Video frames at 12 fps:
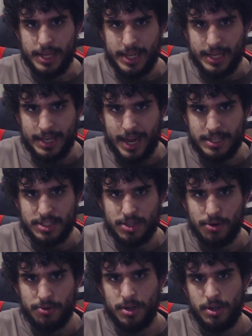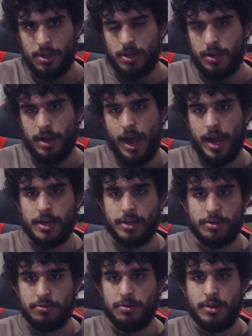Gladstone.
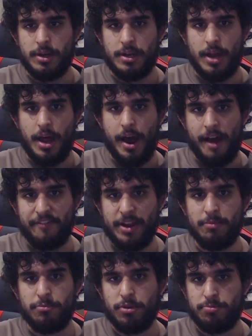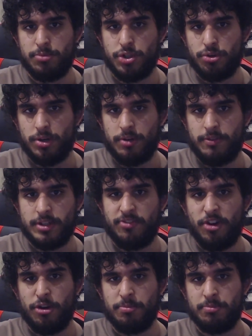And I think the majority of this
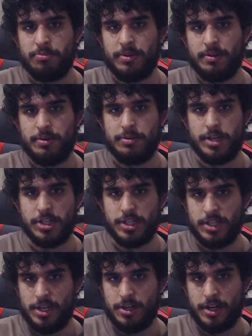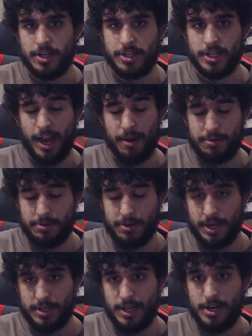film, such as Leonardo
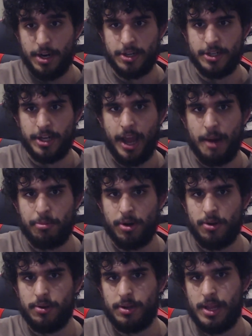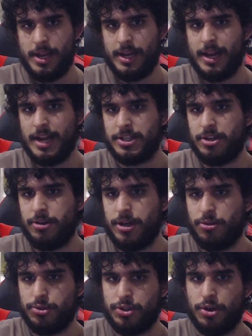DiCaprio, Lily Gladstone, and
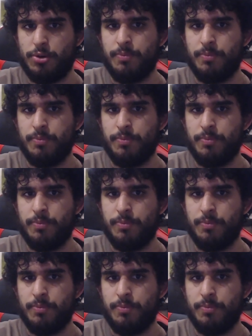also